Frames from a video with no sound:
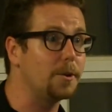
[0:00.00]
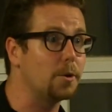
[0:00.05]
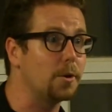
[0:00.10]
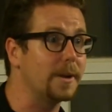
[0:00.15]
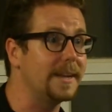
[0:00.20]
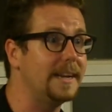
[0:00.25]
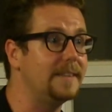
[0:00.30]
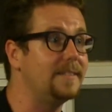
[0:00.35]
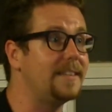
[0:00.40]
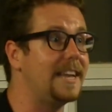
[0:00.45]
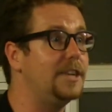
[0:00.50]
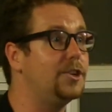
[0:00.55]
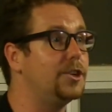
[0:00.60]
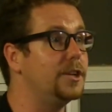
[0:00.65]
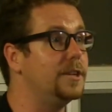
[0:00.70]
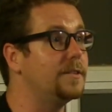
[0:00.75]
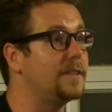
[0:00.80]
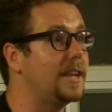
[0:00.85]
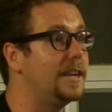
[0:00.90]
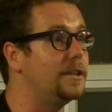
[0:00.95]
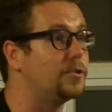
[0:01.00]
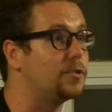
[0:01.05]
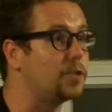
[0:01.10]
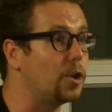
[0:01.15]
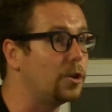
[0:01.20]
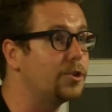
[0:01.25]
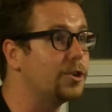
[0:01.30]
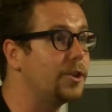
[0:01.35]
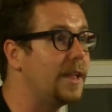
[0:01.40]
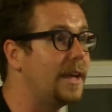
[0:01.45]
organizations and
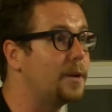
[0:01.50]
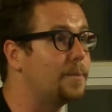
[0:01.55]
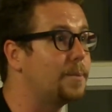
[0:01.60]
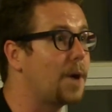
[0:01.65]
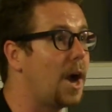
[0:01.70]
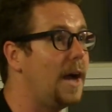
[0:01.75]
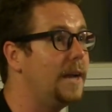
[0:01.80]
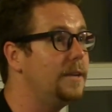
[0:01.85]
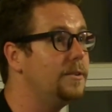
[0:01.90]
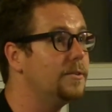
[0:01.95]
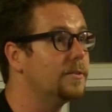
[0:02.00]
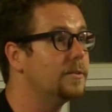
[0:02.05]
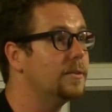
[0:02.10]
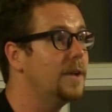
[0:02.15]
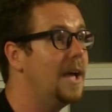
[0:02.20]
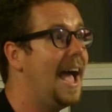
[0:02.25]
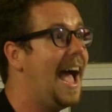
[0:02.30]
social enterprise